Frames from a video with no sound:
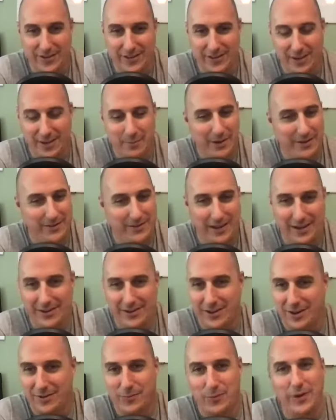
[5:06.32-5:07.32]
the EMS
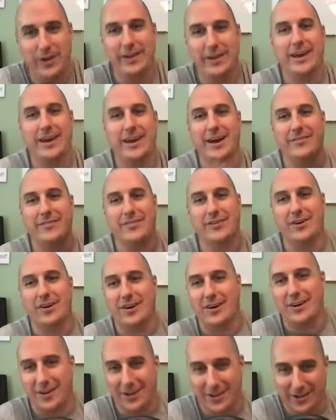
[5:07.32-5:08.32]
Handoff. We cover
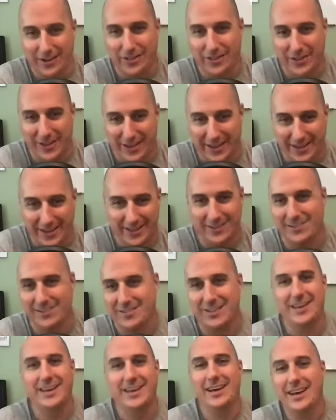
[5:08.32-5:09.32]
all
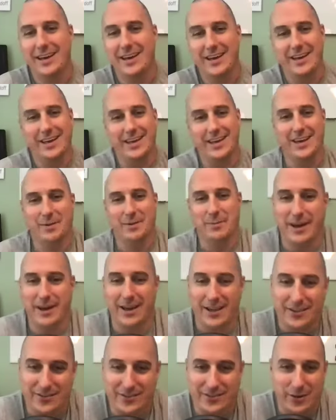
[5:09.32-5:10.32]
things
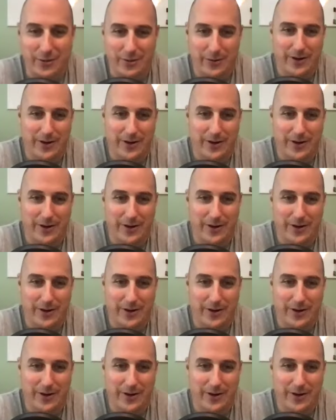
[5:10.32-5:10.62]
EMS. So